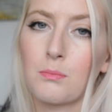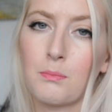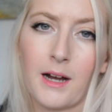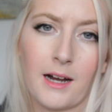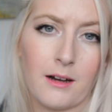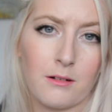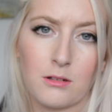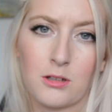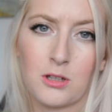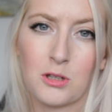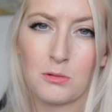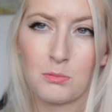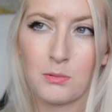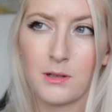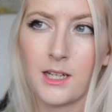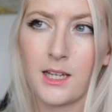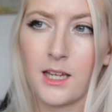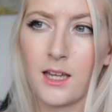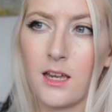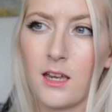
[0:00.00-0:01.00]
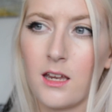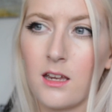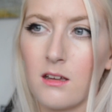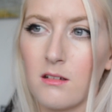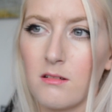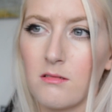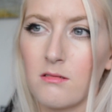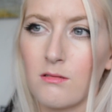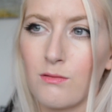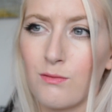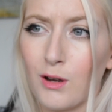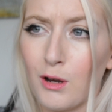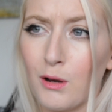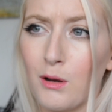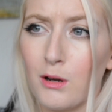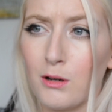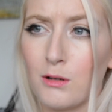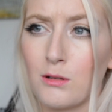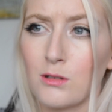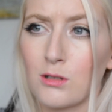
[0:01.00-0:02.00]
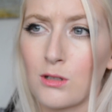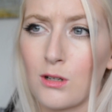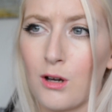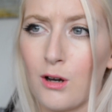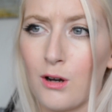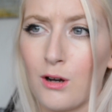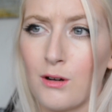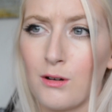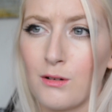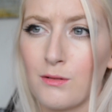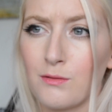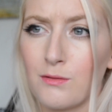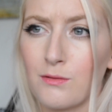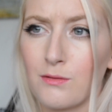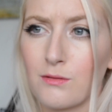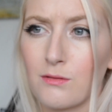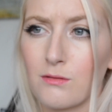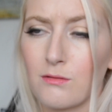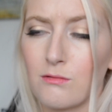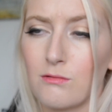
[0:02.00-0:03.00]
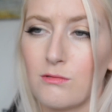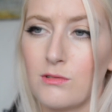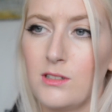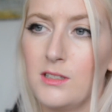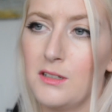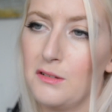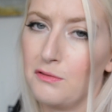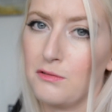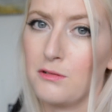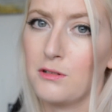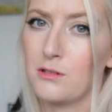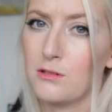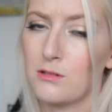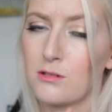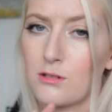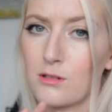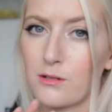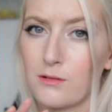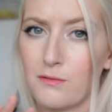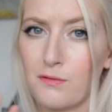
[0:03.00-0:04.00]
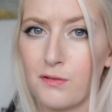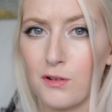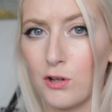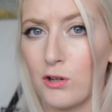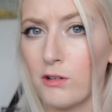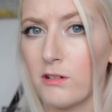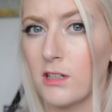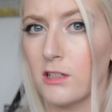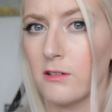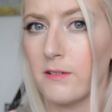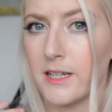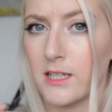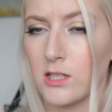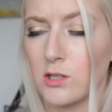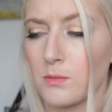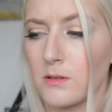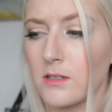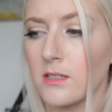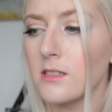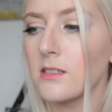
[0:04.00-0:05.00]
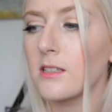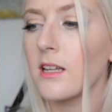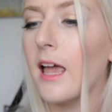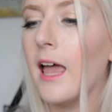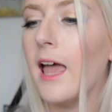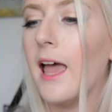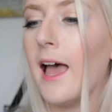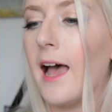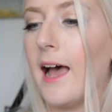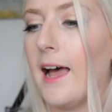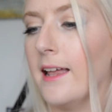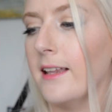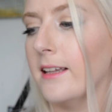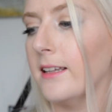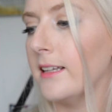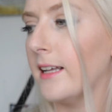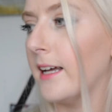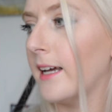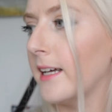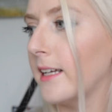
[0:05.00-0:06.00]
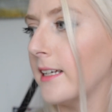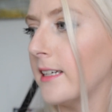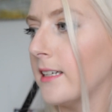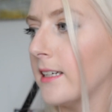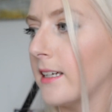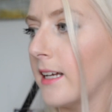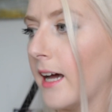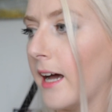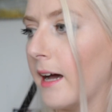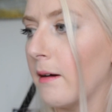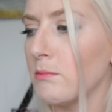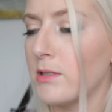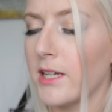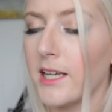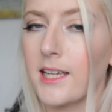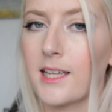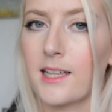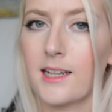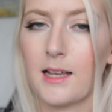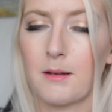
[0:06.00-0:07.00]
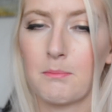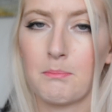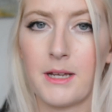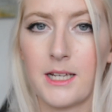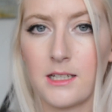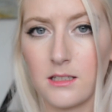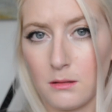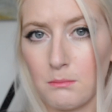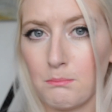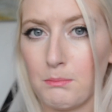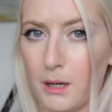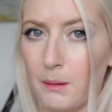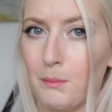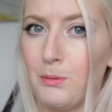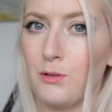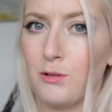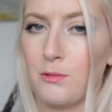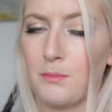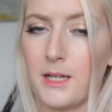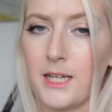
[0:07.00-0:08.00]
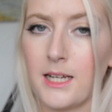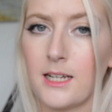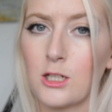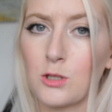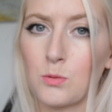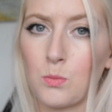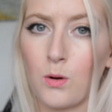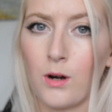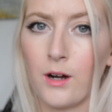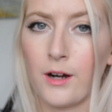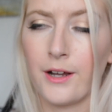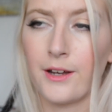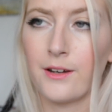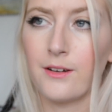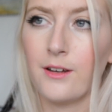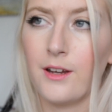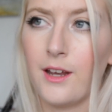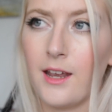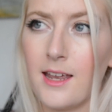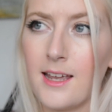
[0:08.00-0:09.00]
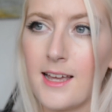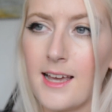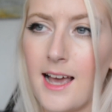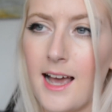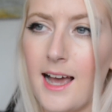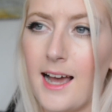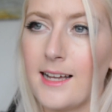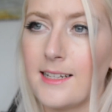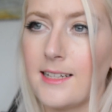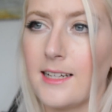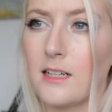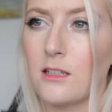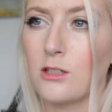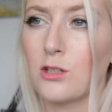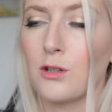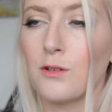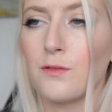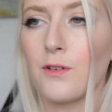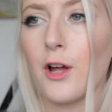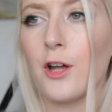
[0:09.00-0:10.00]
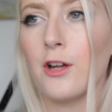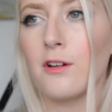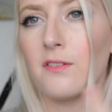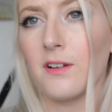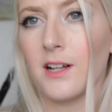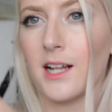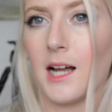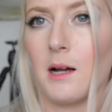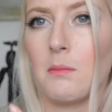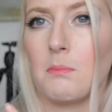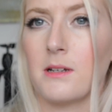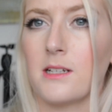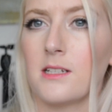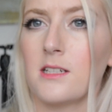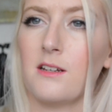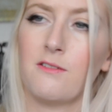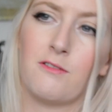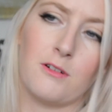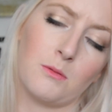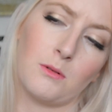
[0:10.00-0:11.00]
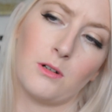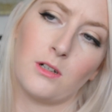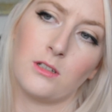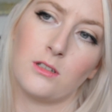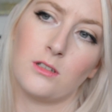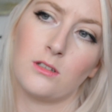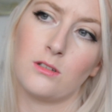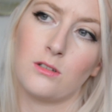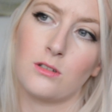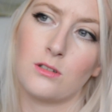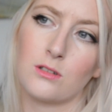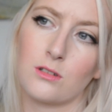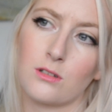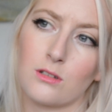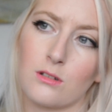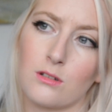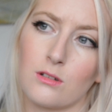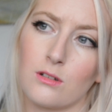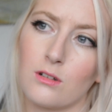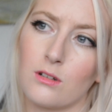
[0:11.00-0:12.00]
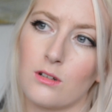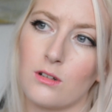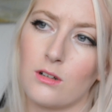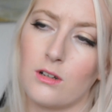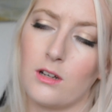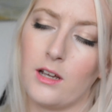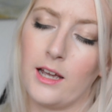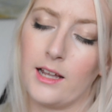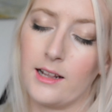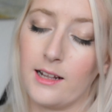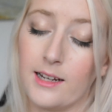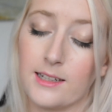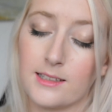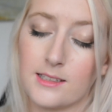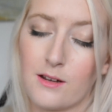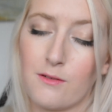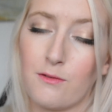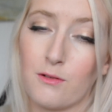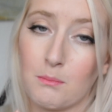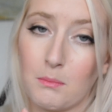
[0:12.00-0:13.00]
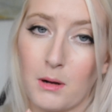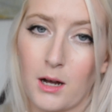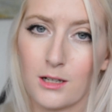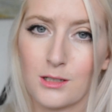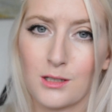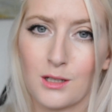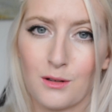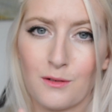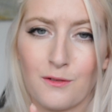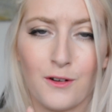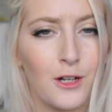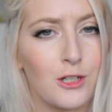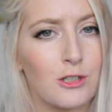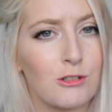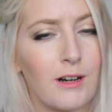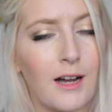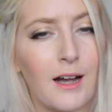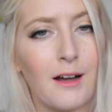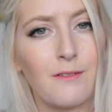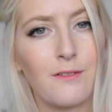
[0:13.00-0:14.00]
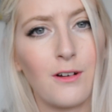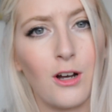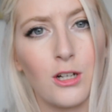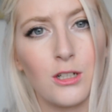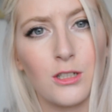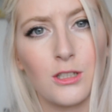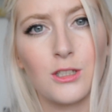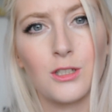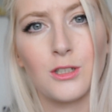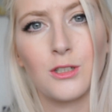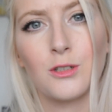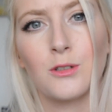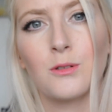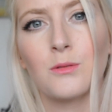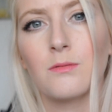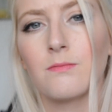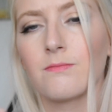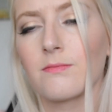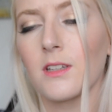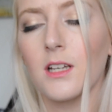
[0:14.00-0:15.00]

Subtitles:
about 3 photos of different floral arrangements, and then I'm taking like bits and bobs from each one and then sort of overlapping different ones at like different parts of the photograph onto